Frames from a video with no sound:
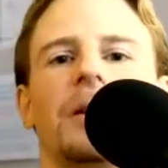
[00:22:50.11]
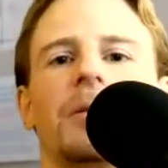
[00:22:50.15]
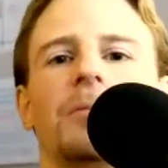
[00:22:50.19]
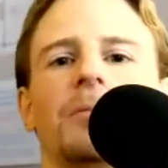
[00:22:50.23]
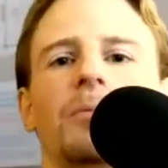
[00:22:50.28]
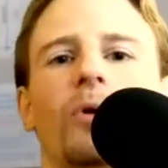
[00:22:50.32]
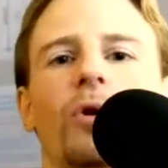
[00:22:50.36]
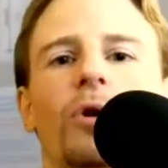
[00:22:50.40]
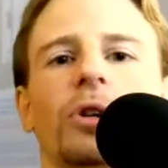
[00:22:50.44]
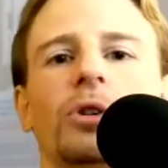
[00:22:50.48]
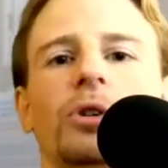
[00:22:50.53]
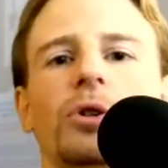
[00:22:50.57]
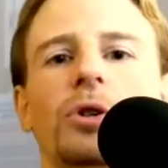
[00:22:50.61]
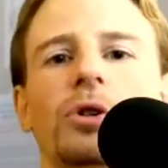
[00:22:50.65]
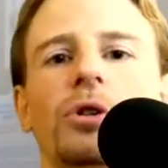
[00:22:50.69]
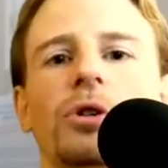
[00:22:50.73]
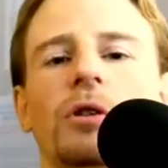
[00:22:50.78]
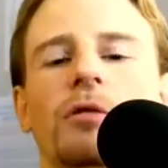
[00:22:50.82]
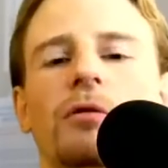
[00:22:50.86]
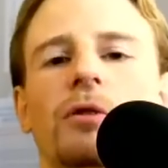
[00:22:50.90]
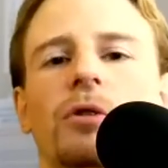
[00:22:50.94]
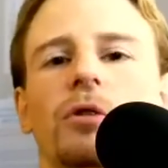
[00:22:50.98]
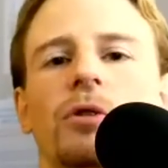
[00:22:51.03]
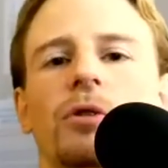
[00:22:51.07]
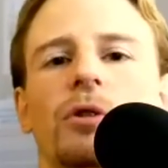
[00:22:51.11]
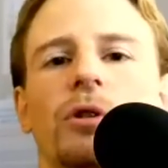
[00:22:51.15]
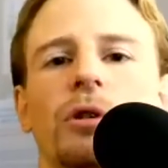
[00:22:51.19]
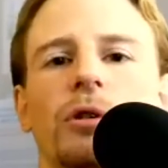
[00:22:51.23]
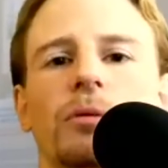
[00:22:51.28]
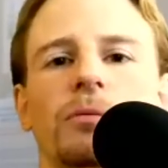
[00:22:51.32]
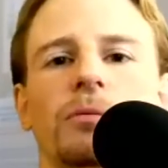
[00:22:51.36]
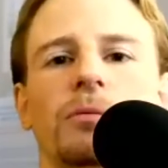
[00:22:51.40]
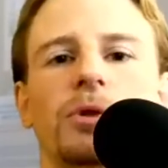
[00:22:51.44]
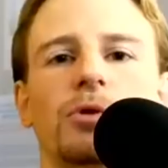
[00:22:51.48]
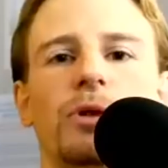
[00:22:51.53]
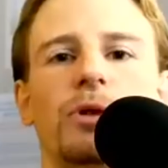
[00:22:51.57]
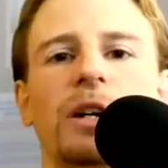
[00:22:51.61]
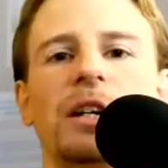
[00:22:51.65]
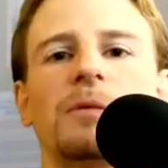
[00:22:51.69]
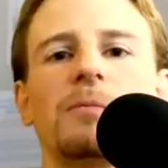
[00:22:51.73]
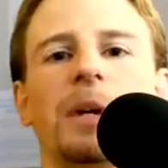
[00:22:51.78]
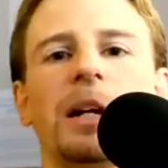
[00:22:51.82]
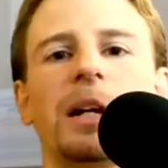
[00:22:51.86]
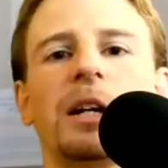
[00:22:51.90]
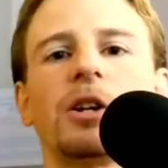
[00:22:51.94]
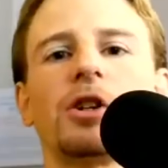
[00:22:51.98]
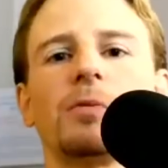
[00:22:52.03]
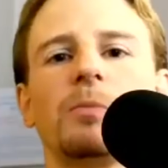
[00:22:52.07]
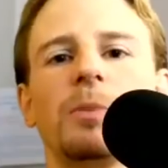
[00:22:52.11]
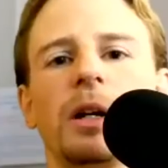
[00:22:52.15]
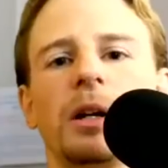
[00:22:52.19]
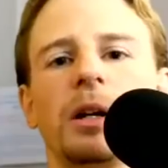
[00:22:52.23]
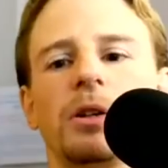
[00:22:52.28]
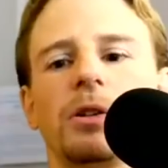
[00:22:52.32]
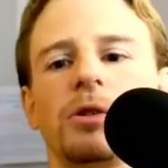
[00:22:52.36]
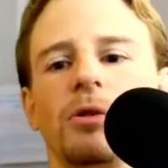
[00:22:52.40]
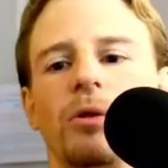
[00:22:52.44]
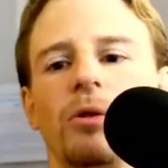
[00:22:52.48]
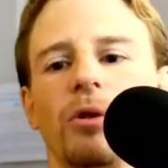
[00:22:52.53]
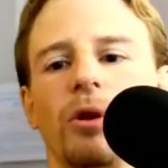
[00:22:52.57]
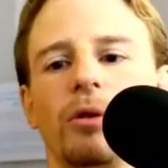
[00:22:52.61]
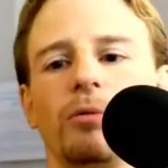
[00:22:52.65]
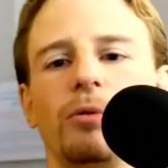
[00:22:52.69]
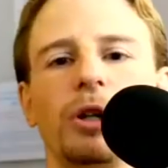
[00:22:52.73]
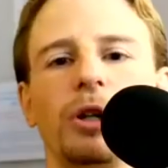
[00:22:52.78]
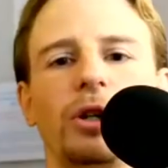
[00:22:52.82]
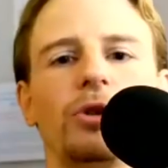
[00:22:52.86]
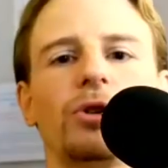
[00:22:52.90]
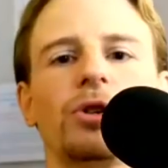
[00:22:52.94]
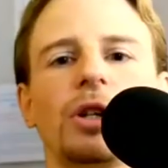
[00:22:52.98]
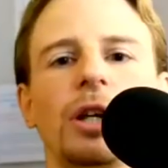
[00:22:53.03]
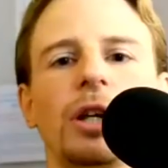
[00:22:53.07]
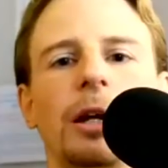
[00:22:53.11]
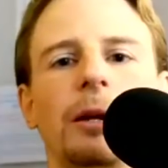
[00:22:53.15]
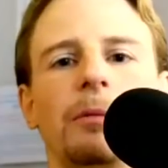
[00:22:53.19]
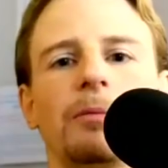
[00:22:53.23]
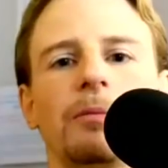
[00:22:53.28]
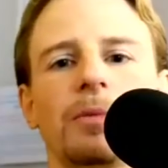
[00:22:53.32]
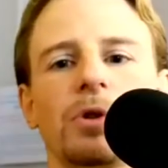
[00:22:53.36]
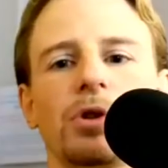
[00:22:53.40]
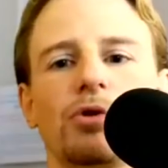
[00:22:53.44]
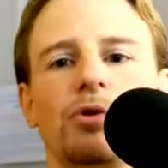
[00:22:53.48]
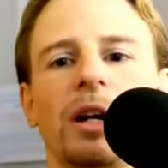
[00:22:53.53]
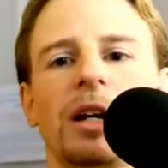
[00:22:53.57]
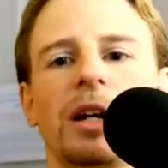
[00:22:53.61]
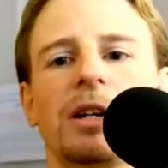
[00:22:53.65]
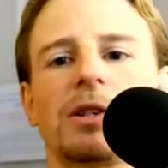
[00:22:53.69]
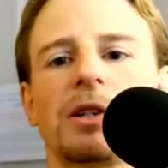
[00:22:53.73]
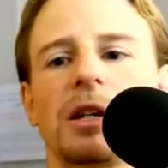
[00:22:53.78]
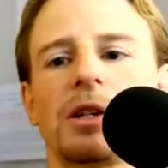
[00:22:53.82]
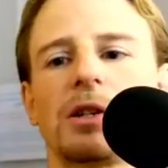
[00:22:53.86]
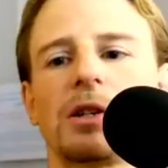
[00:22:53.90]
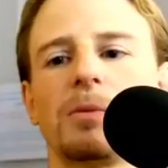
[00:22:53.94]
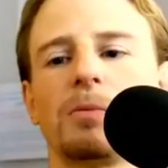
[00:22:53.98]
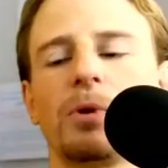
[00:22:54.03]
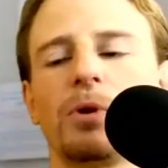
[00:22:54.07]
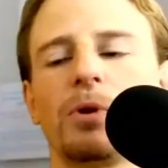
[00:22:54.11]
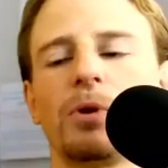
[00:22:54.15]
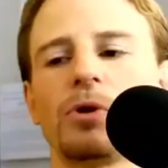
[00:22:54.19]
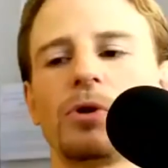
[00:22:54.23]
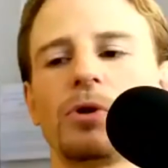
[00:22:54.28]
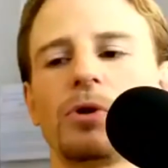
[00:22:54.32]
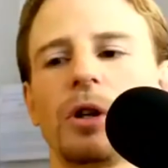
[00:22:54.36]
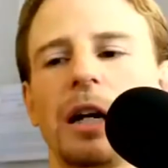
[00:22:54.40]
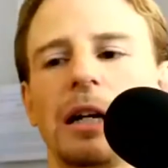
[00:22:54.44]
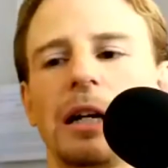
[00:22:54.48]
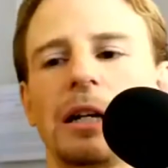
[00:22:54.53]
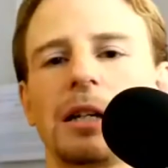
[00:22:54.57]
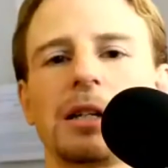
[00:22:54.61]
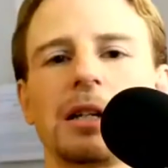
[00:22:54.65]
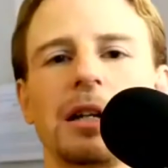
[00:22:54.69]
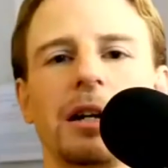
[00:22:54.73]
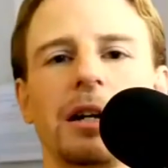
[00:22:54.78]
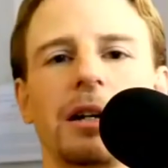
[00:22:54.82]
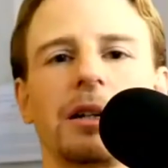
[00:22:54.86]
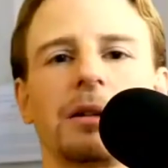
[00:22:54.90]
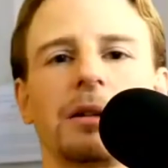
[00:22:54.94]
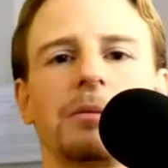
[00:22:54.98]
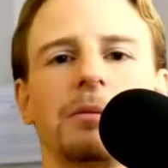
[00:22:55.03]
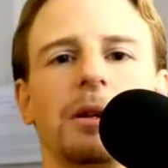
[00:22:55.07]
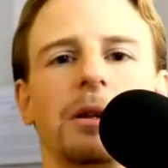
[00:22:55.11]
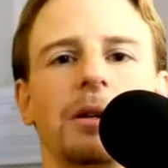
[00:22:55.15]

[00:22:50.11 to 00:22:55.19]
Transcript: more conducive to stress management or reducing stress as opposed to getting stuck